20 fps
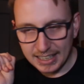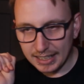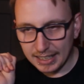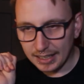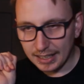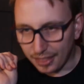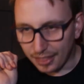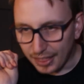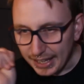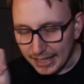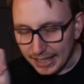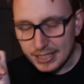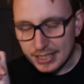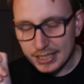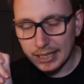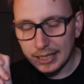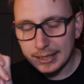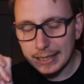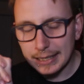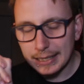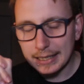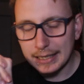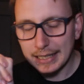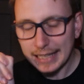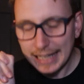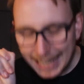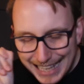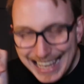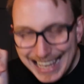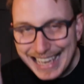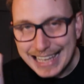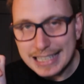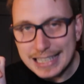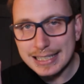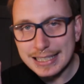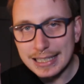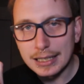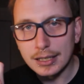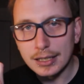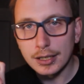This is
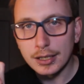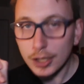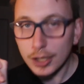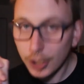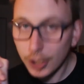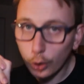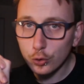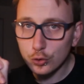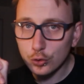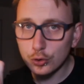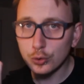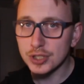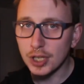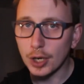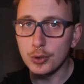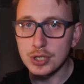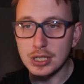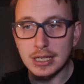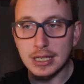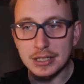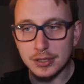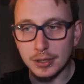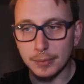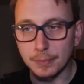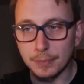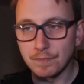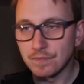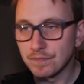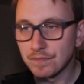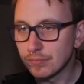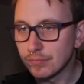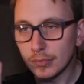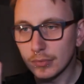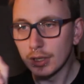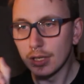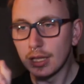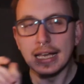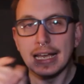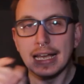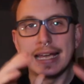cultural socialism
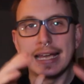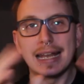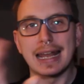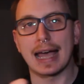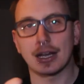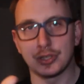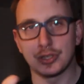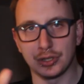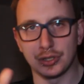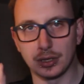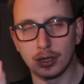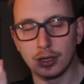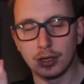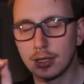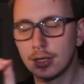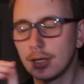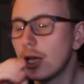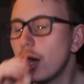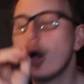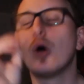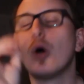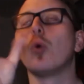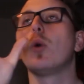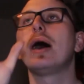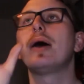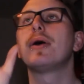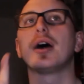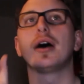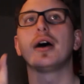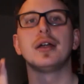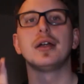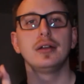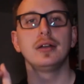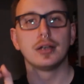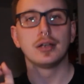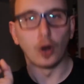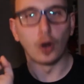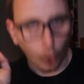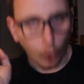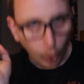in action. Well done,
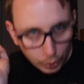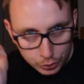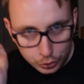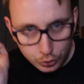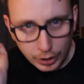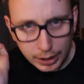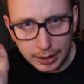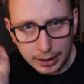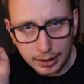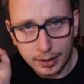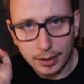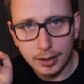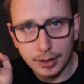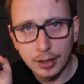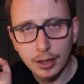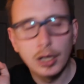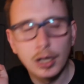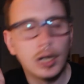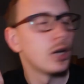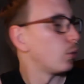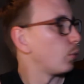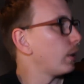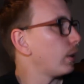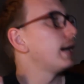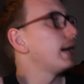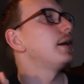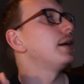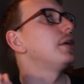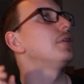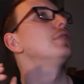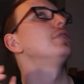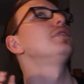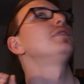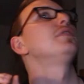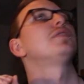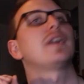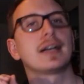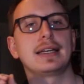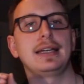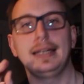Australia. Well
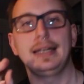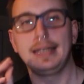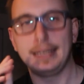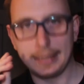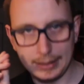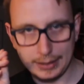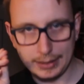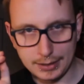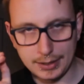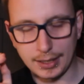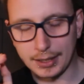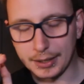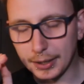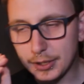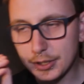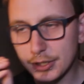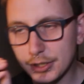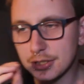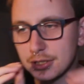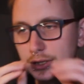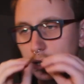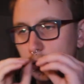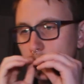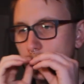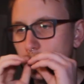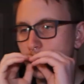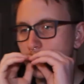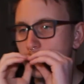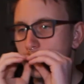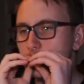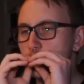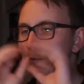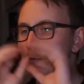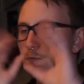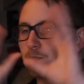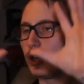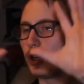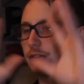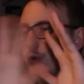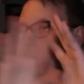fucking done. Just
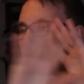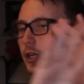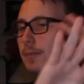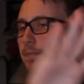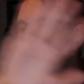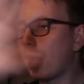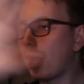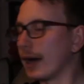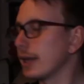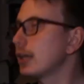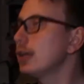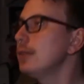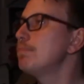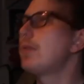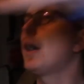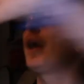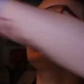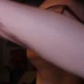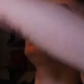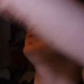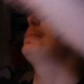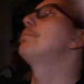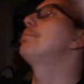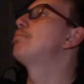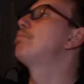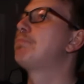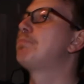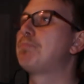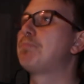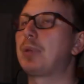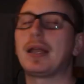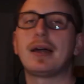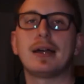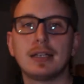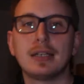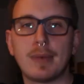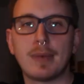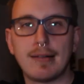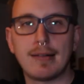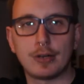beautiful. Goodbye. Goodbye, blind
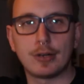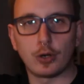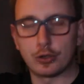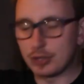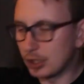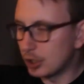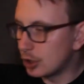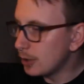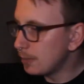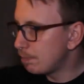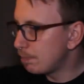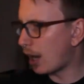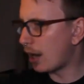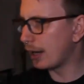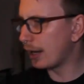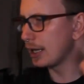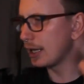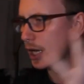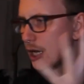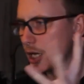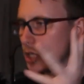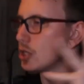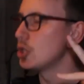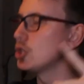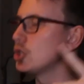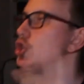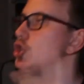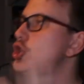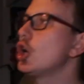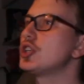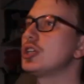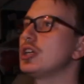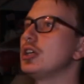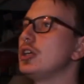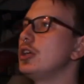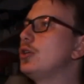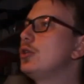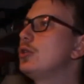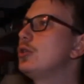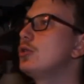meritocracy. Goodbye, judging
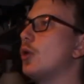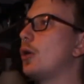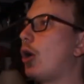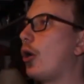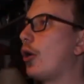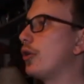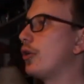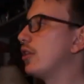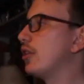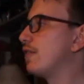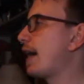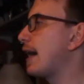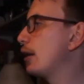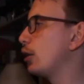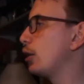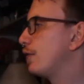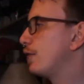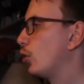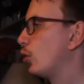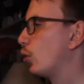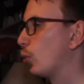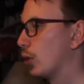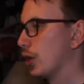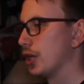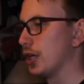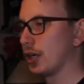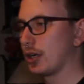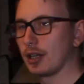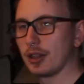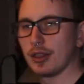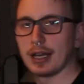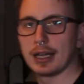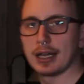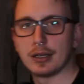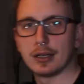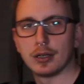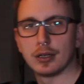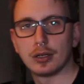you on the value of your work than